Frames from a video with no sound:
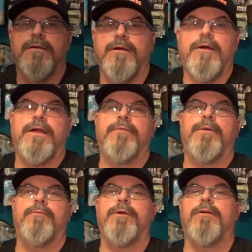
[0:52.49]
Alright
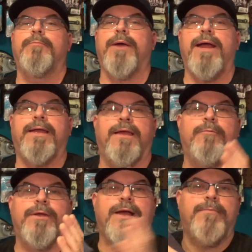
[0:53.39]
everybody, we are back and
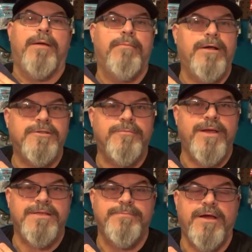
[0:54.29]
we got my Monster
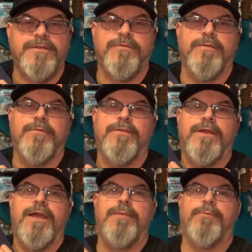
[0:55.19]
Bass box for the month of
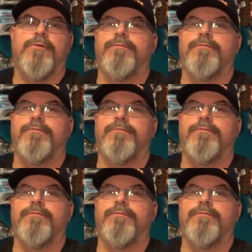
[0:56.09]
April.